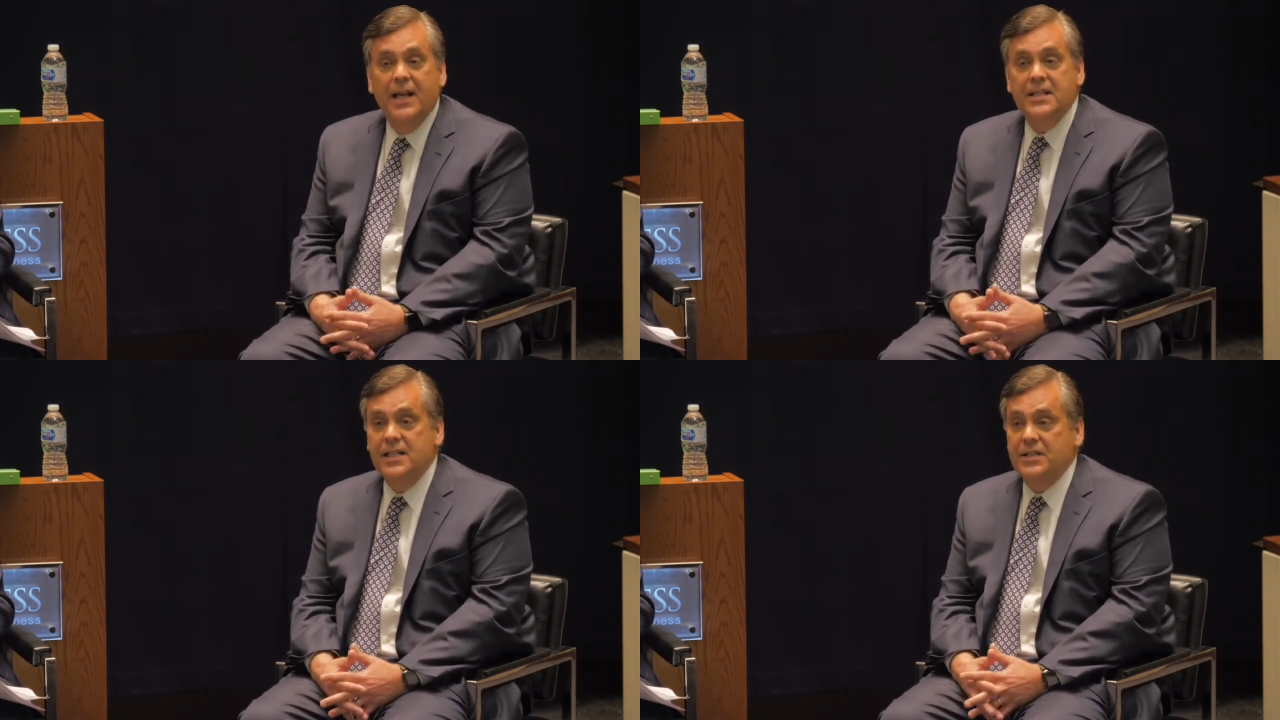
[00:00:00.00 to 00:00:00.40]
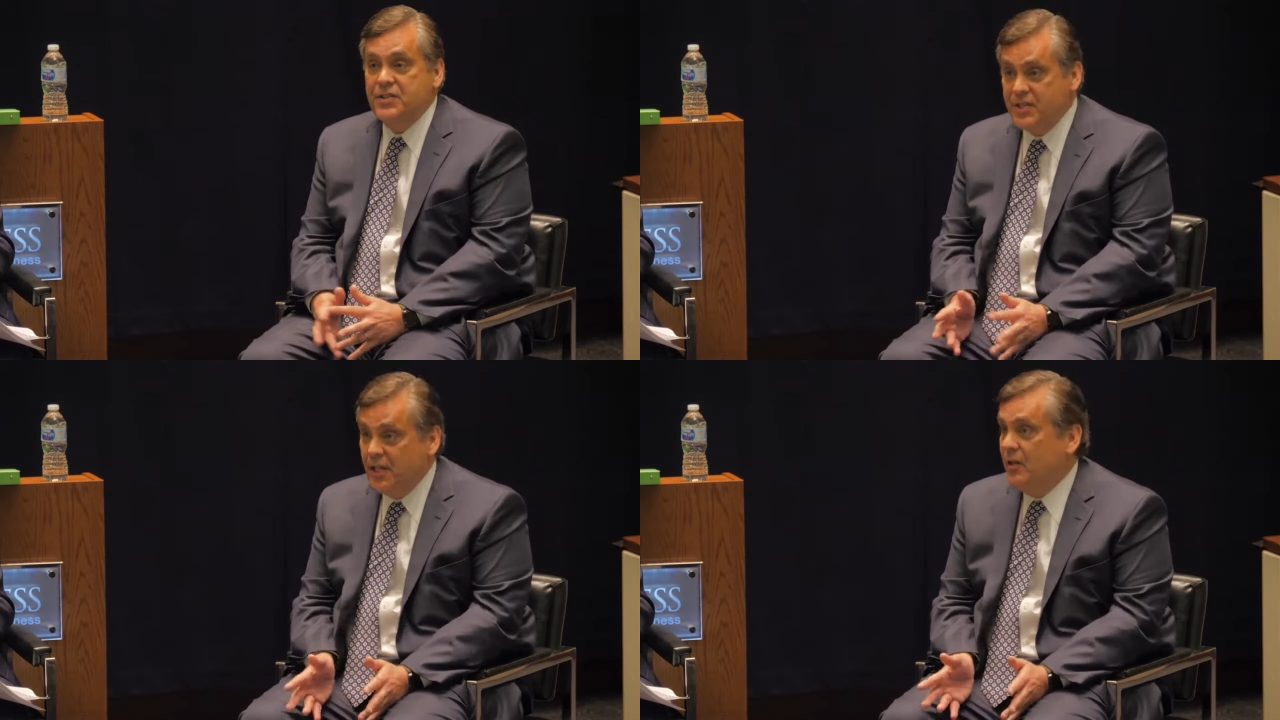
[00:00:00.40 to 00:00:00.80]
That's not
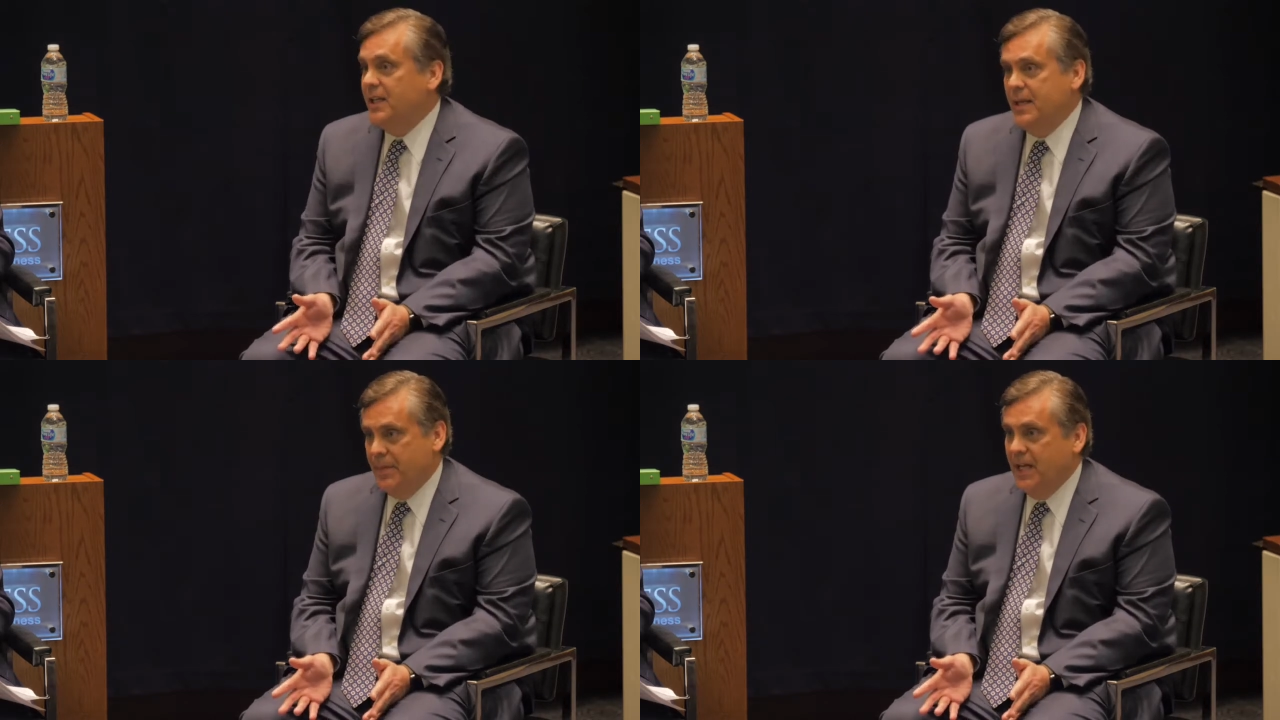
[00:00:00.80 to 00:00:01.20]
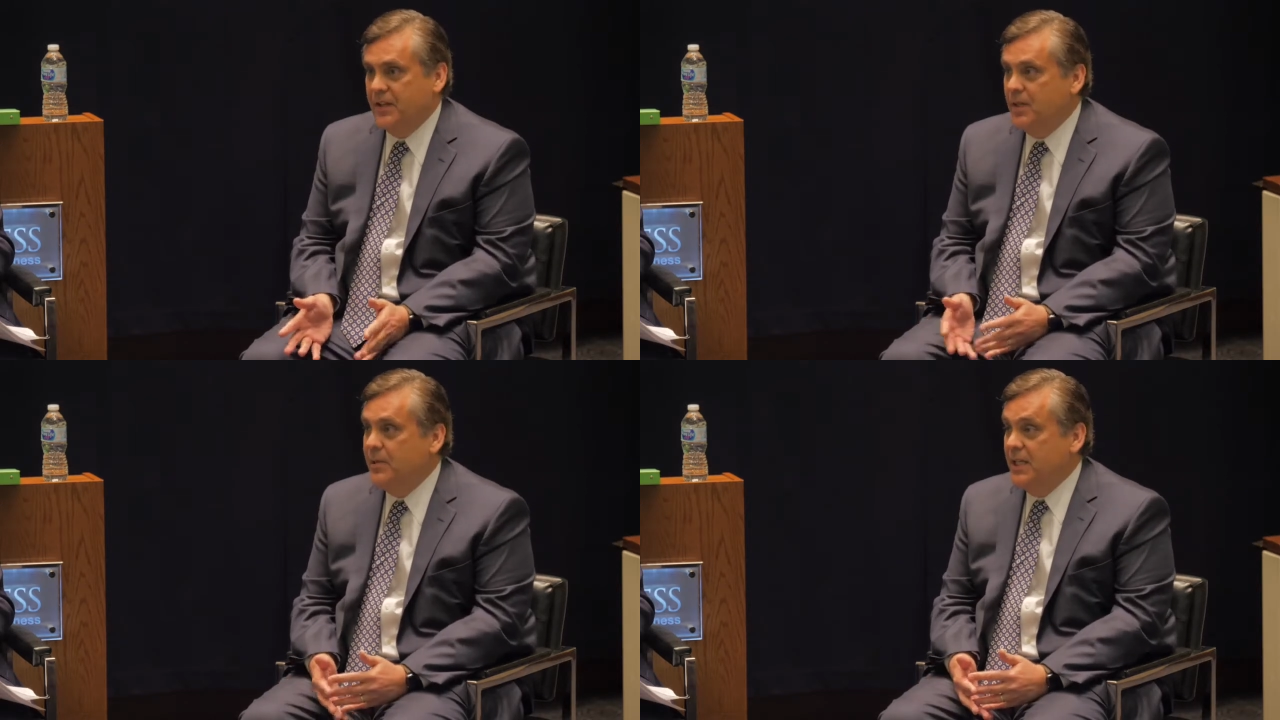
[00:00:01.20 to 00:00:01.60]
necessarily a
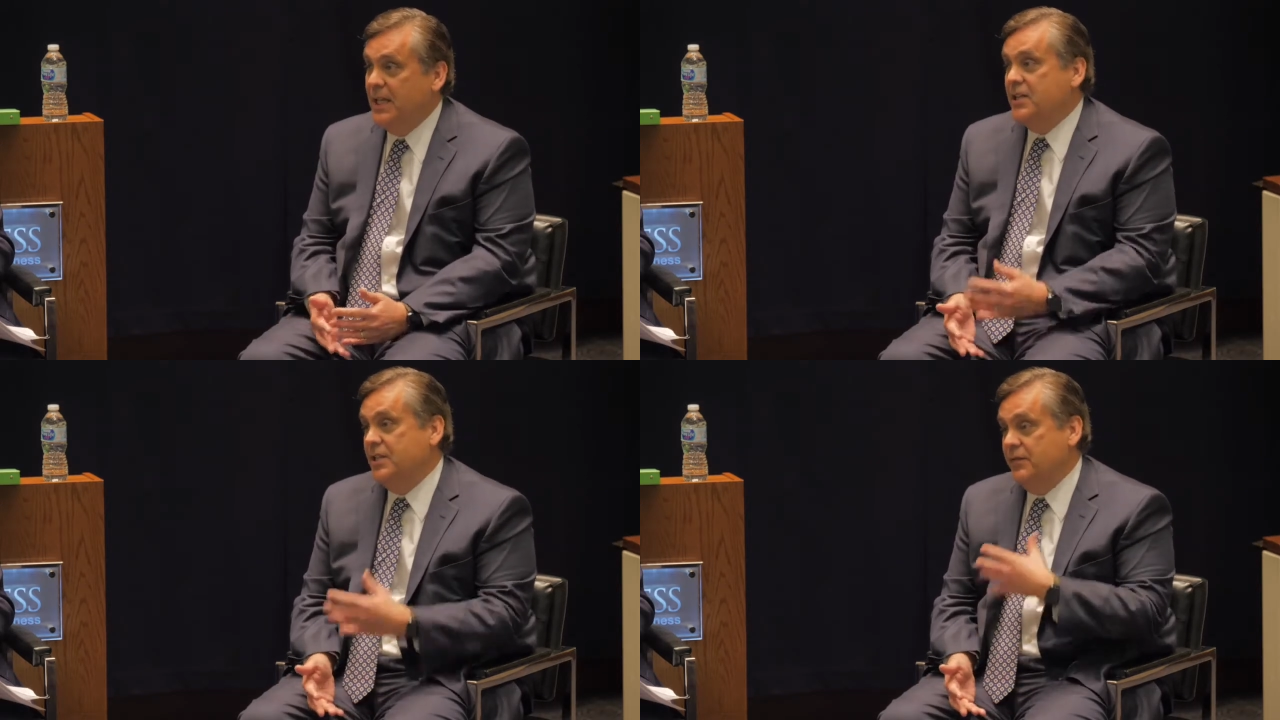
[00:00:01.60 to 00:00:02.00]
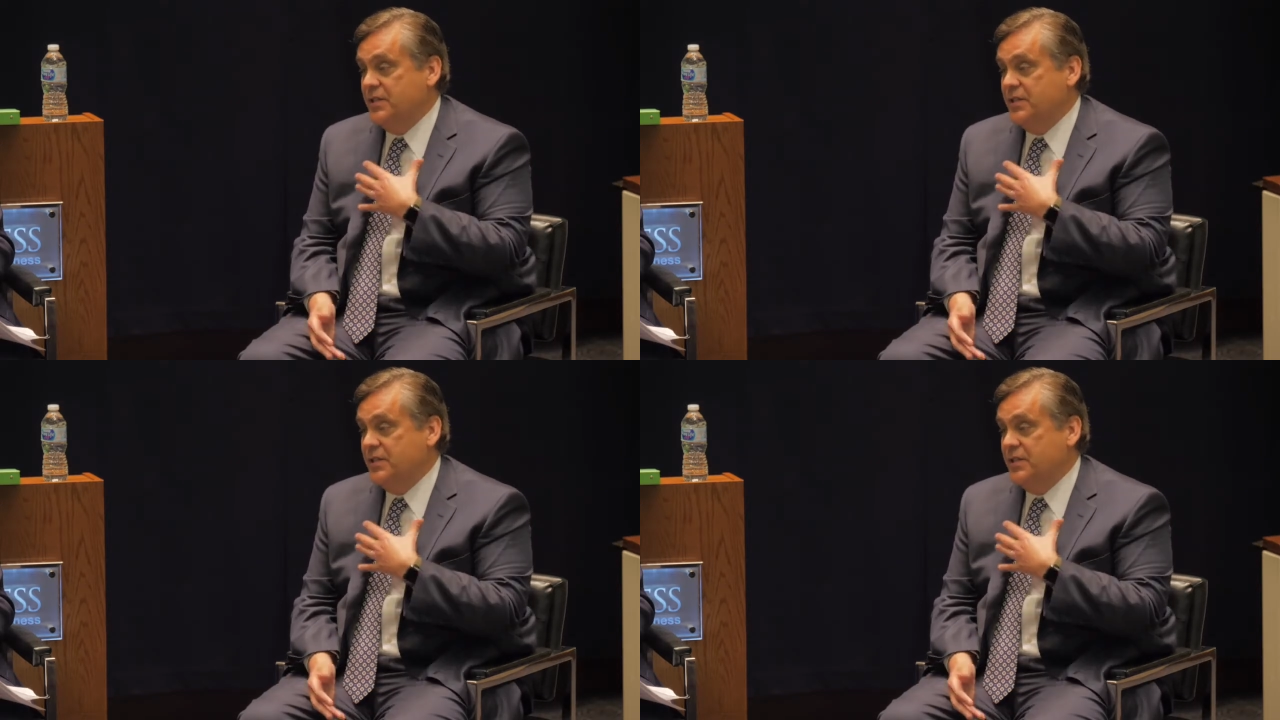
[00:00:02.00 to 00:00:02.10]
bad thing, but it actually,